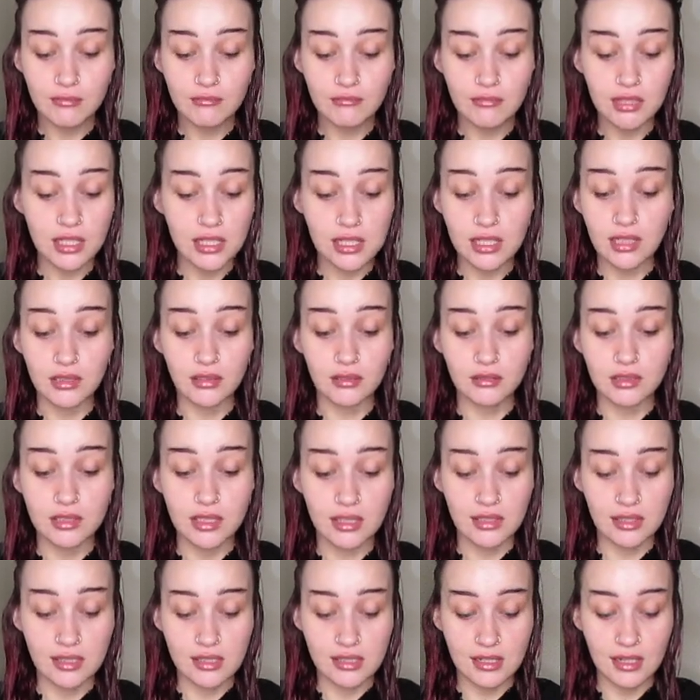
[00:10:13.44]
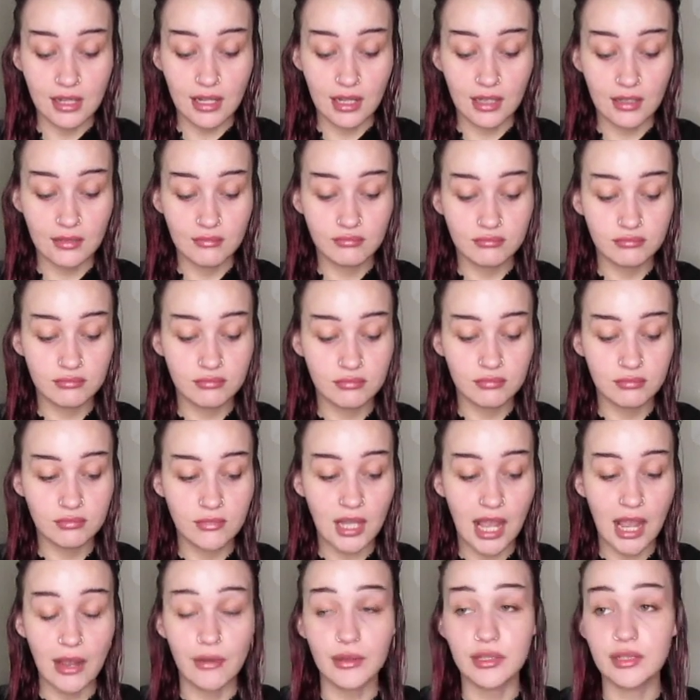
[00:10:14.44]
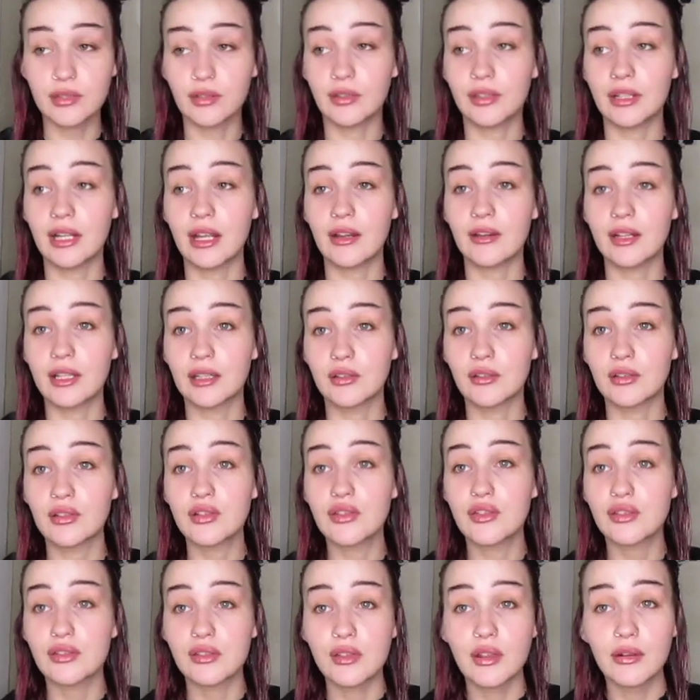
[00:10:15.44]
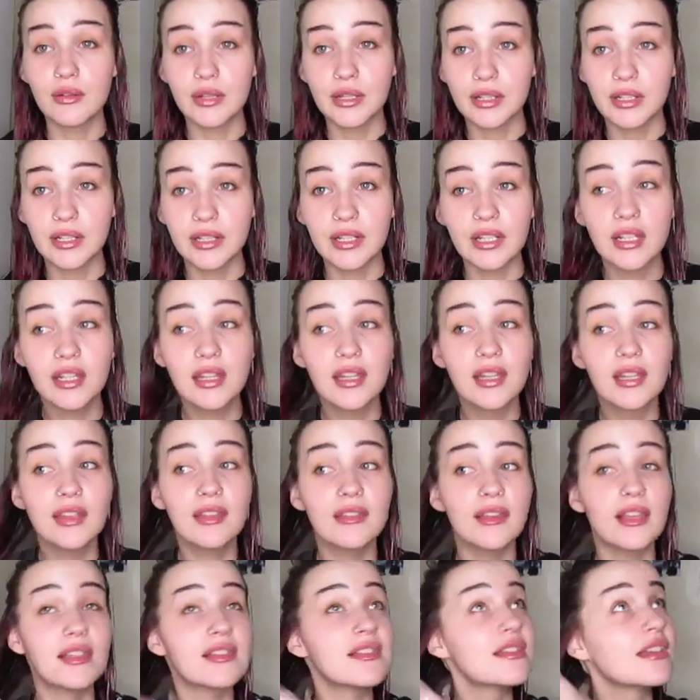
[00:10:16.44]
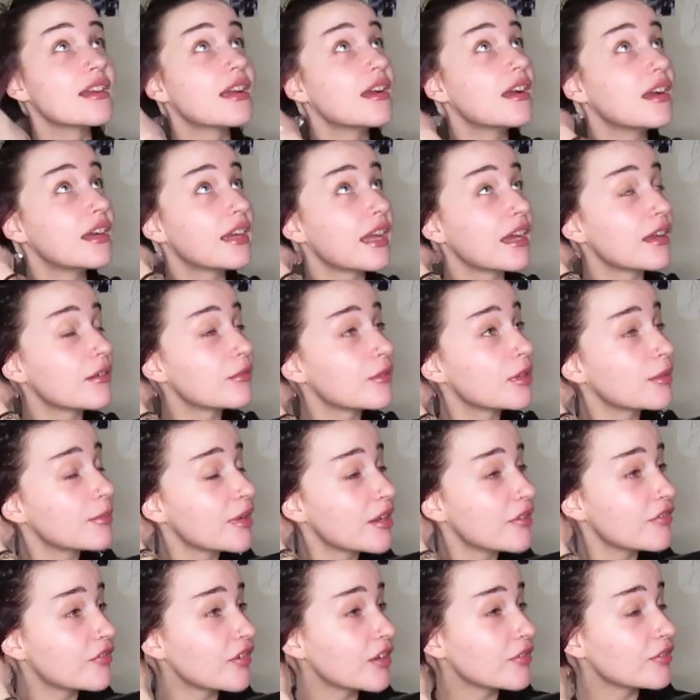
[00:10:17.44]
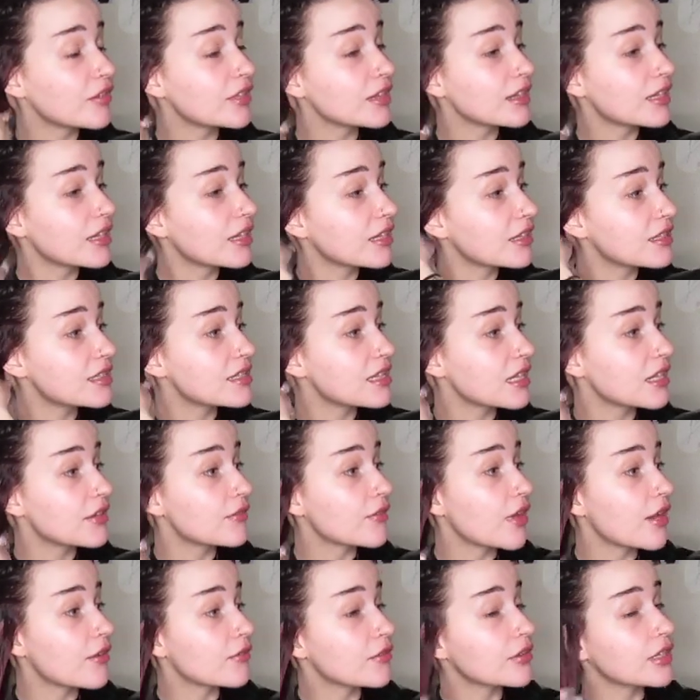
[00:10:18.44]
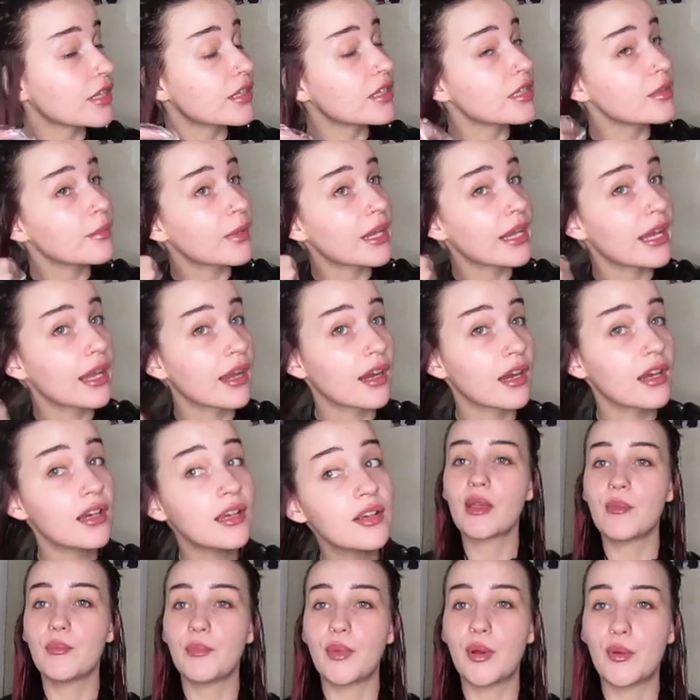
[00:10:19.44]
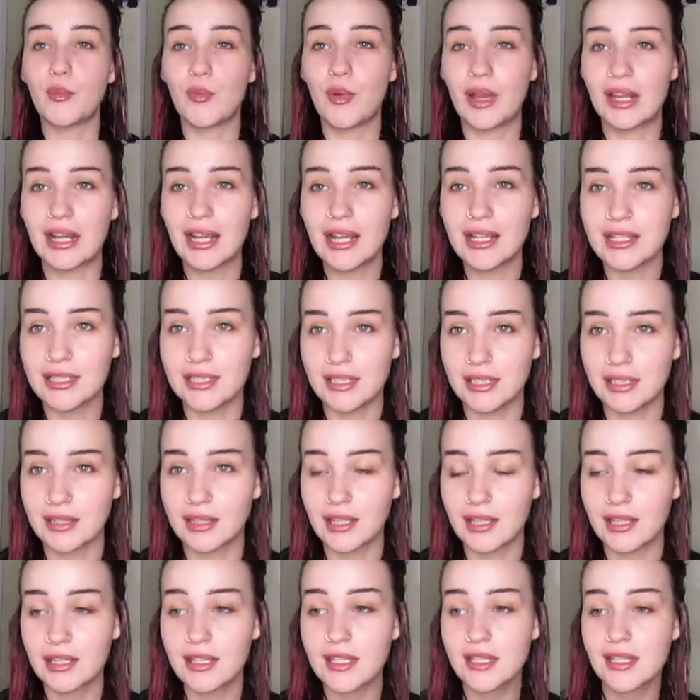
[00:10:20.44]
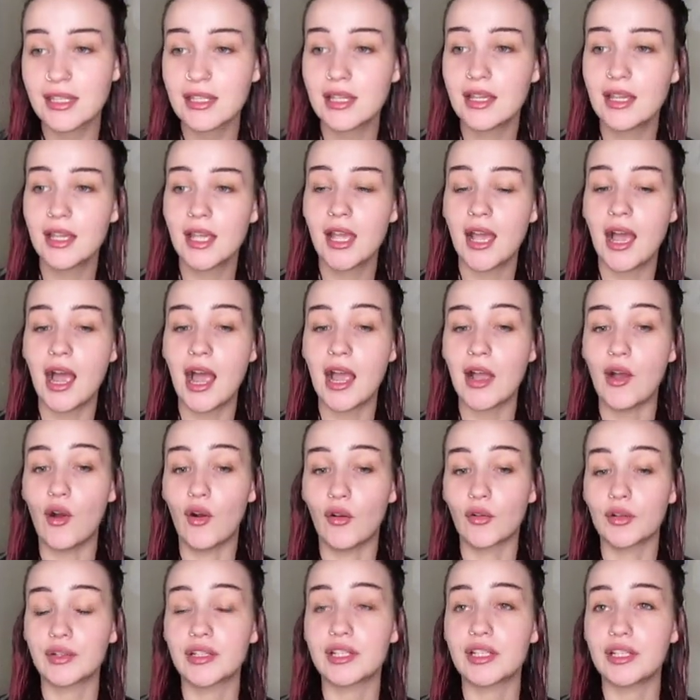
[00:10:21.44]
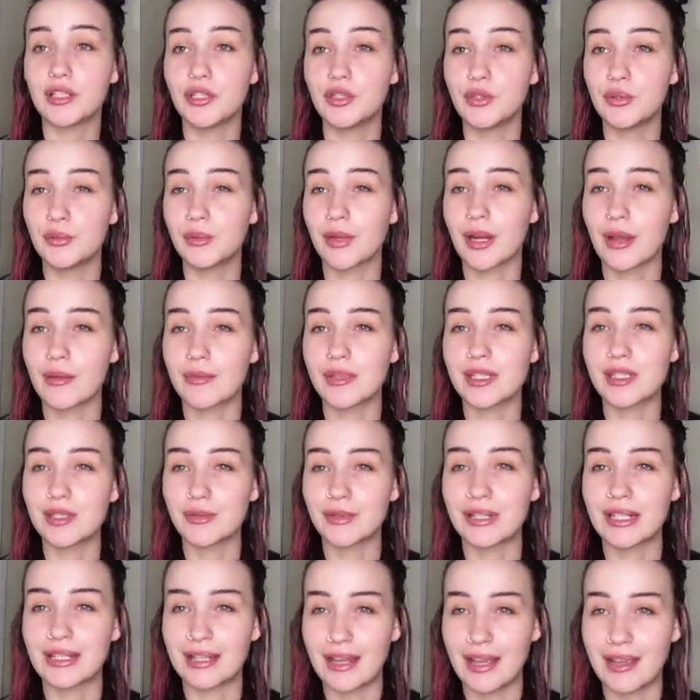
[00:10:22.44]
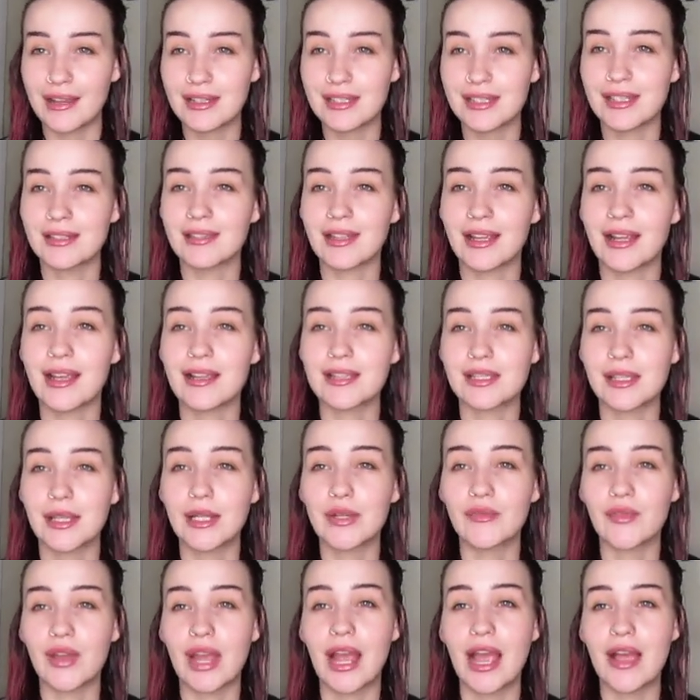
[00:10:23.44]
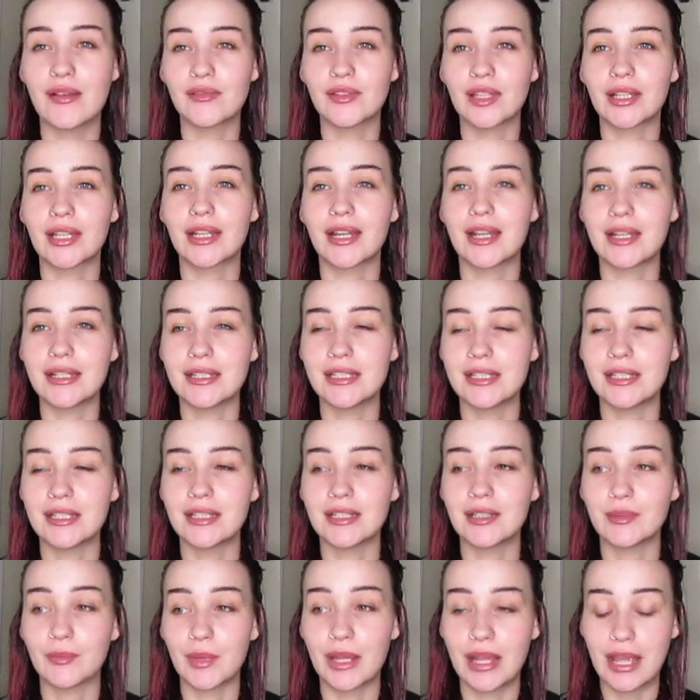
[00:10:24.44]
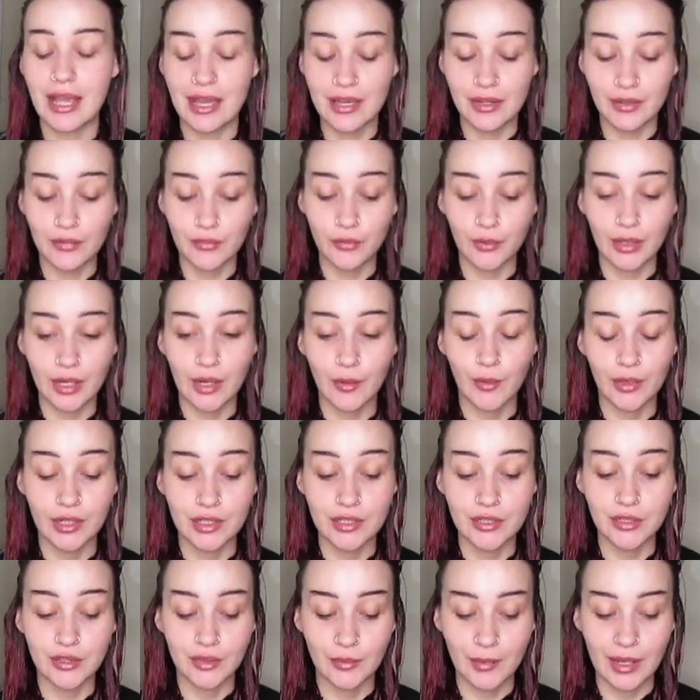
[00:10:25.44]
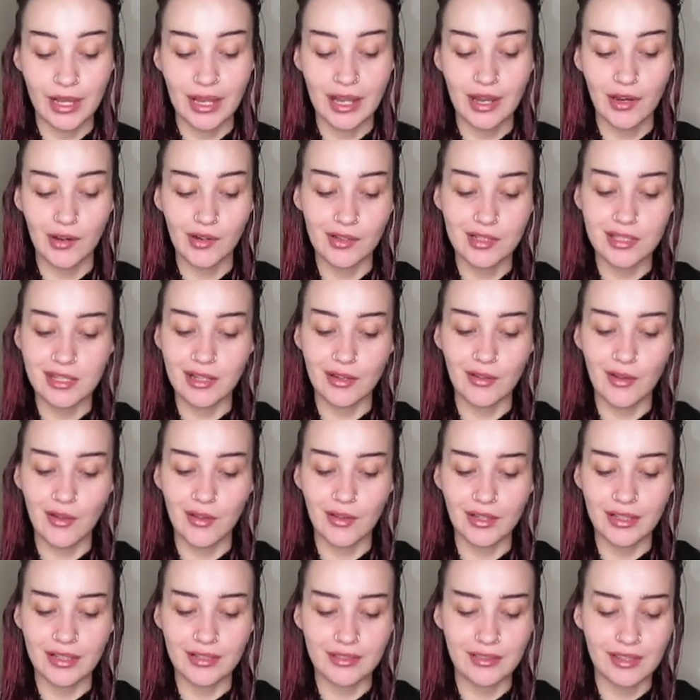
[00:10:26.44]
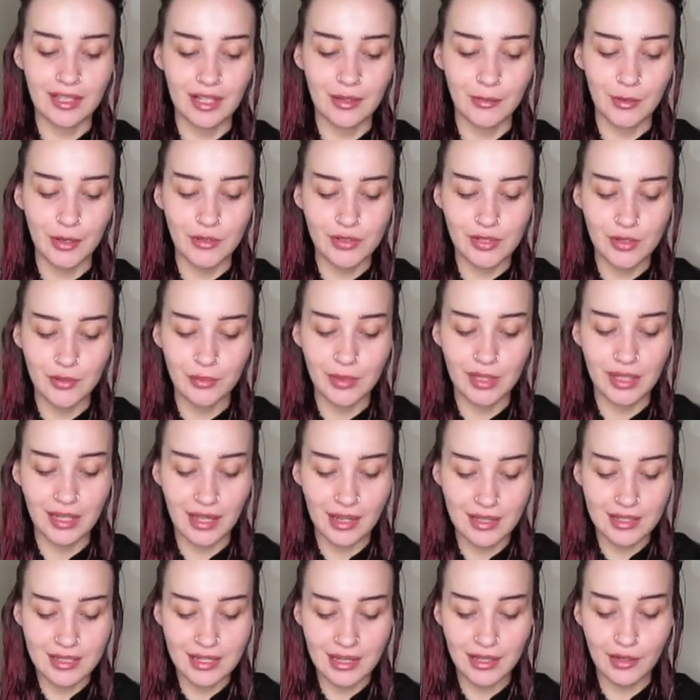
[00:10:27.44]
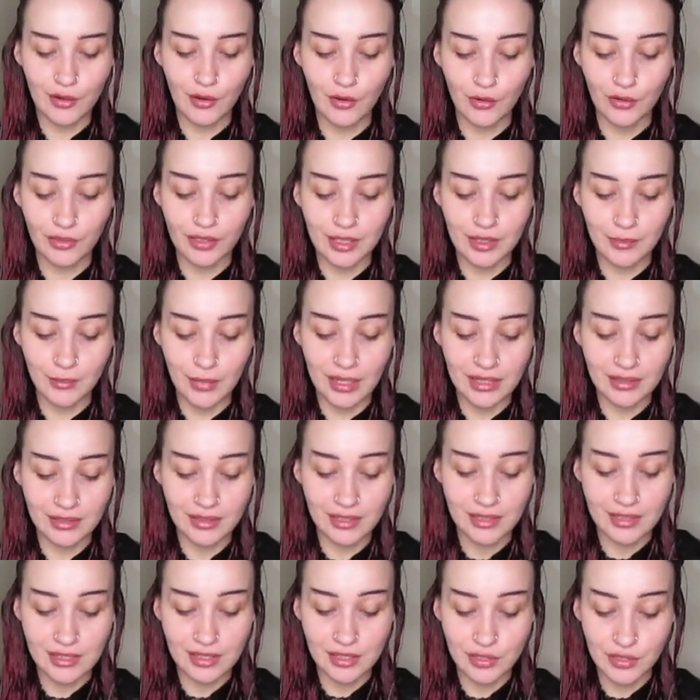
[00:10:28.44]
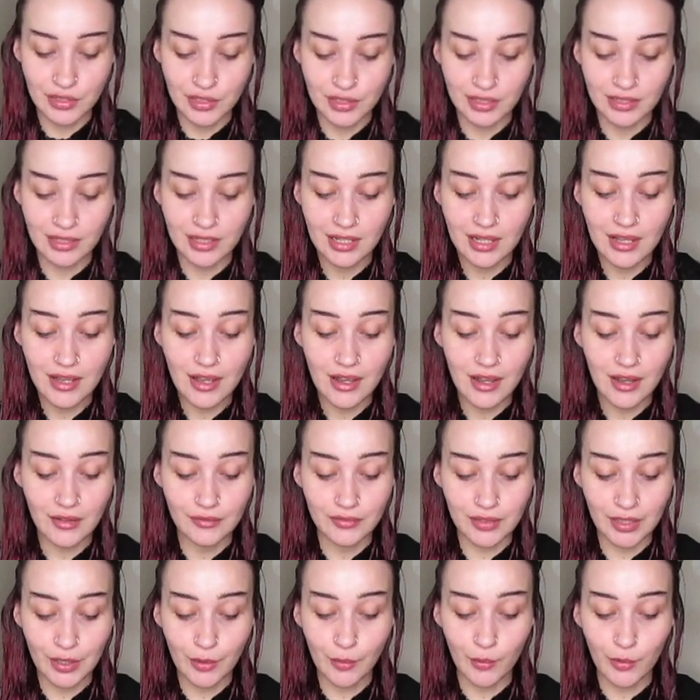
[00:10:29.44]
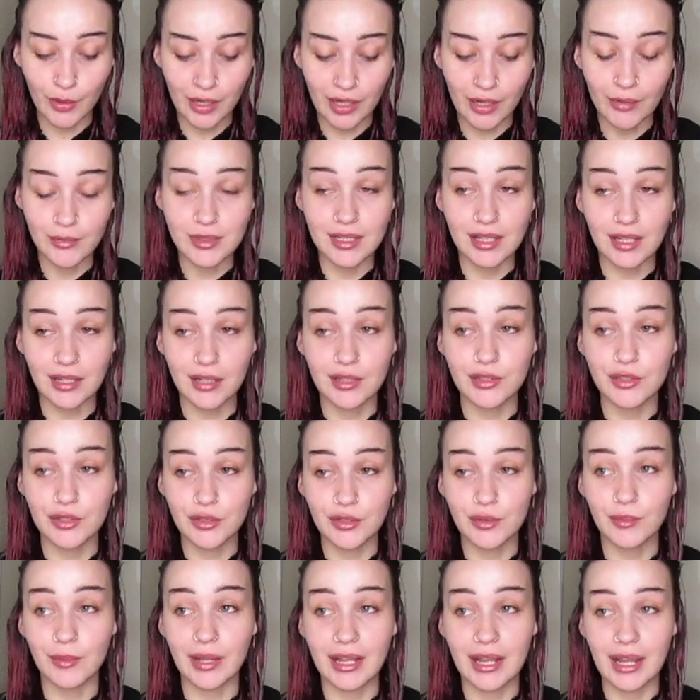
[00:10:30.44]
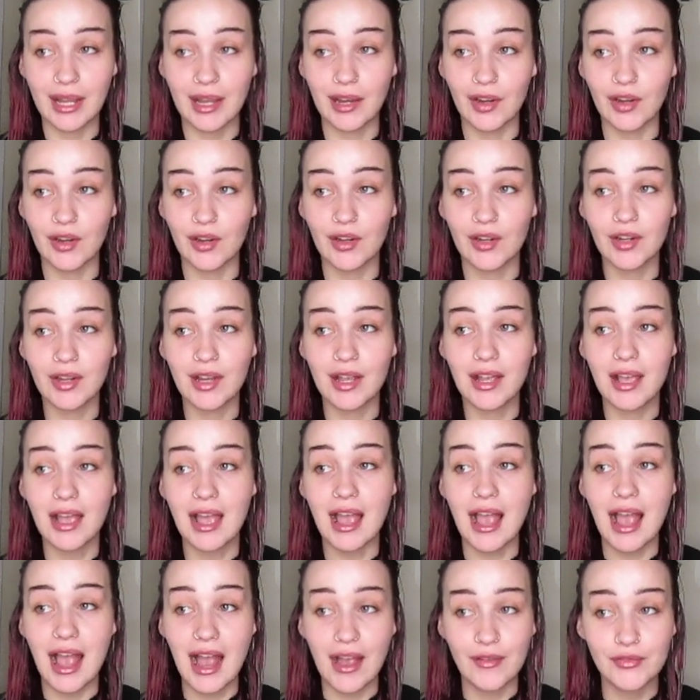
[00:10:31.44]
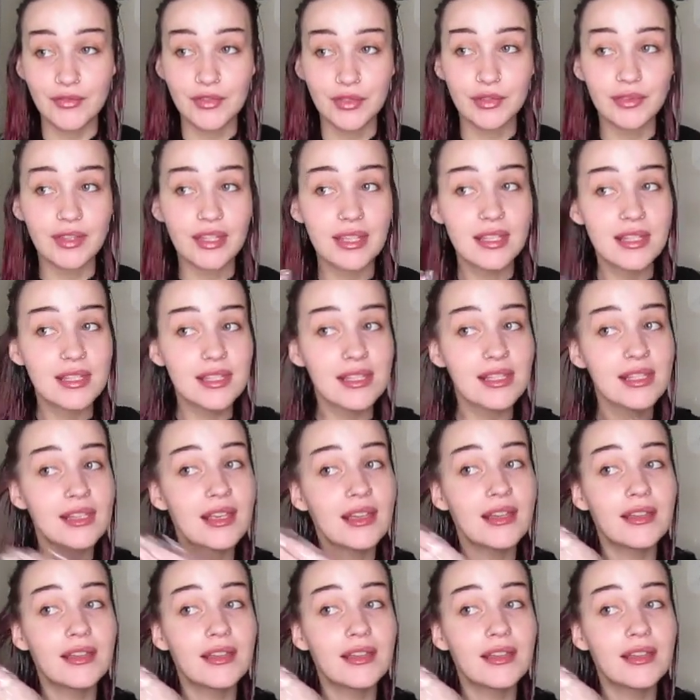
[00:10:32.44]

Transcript: still to this day, how it turned out. It looked so good. That's like, again, one of my favorite things that I've ever done to my hair. But when I did this, I already knew what I was doing next. And like I said, if I have like an idea in my head of what I want to do to my hair, it's like all I can think about. So because I had already made the decision of like what I was going to do to my hair after this,